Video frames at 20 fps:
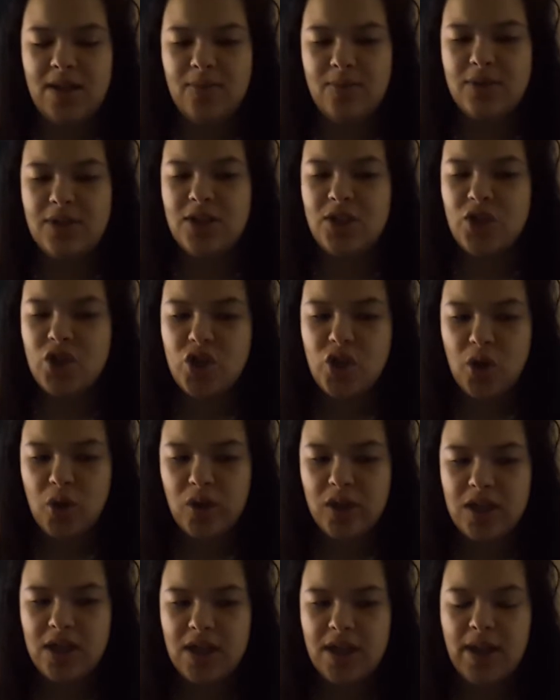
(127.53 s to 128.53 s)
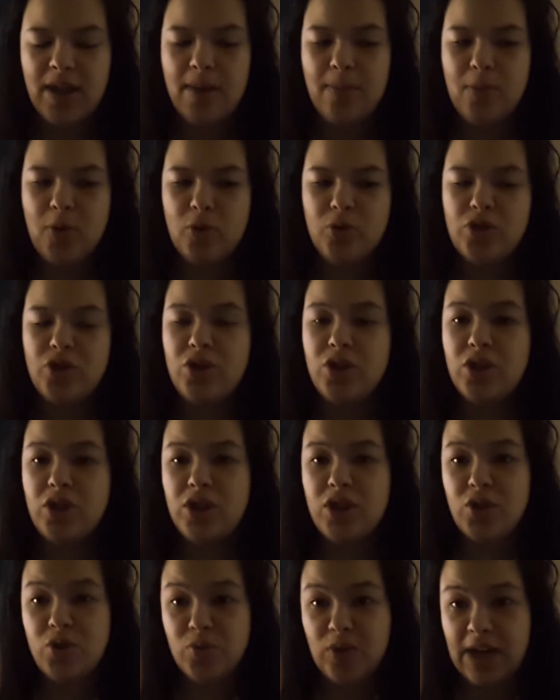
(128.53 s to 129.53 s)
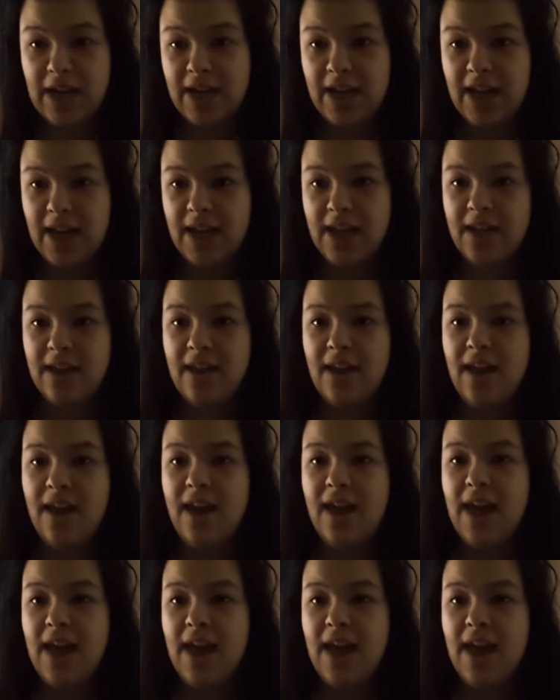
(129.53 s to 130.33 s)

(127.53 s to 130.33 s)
It was insulting, emotionally draining